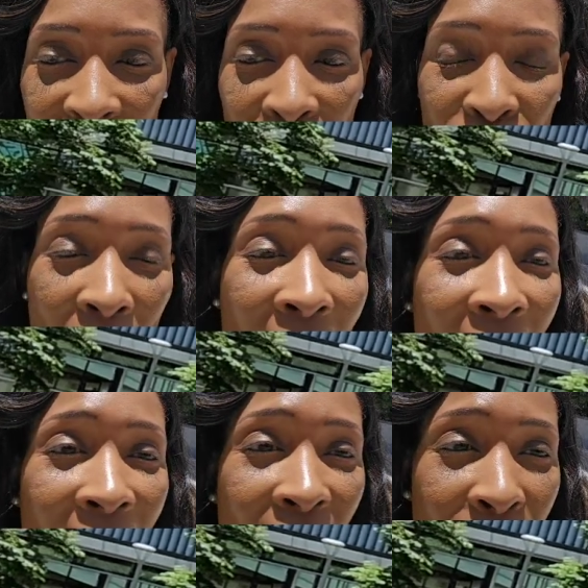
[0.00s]

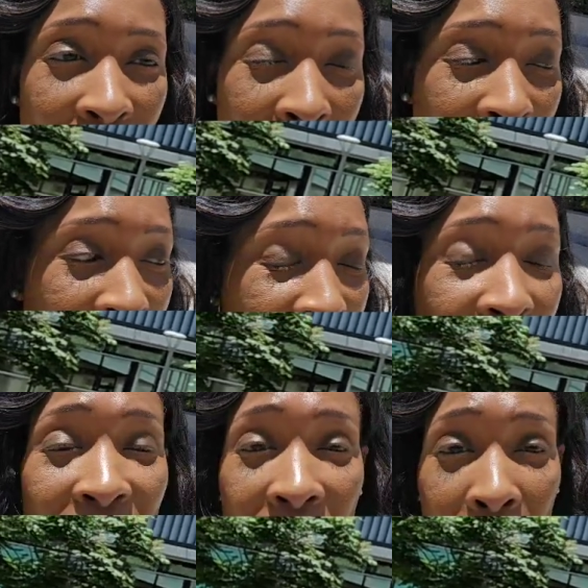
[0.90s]
ride was about
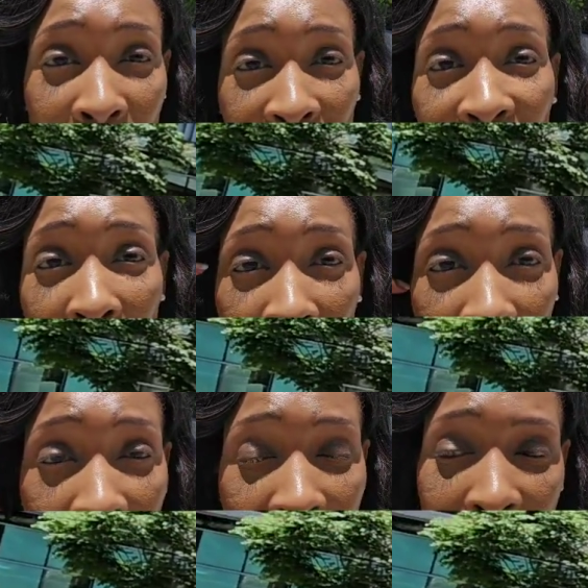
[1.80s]

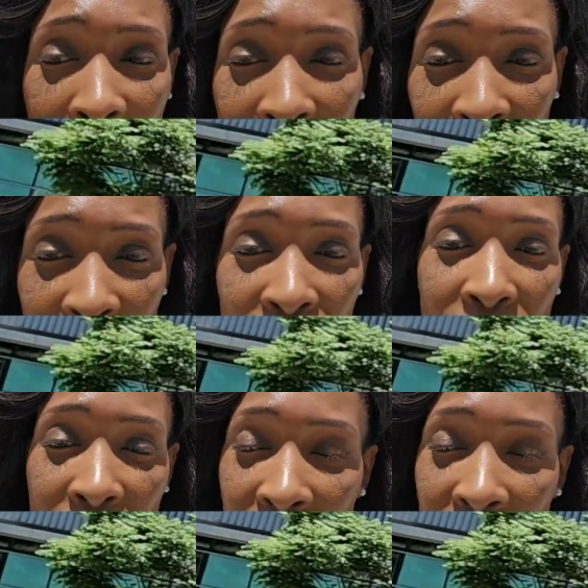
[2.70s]
$50 to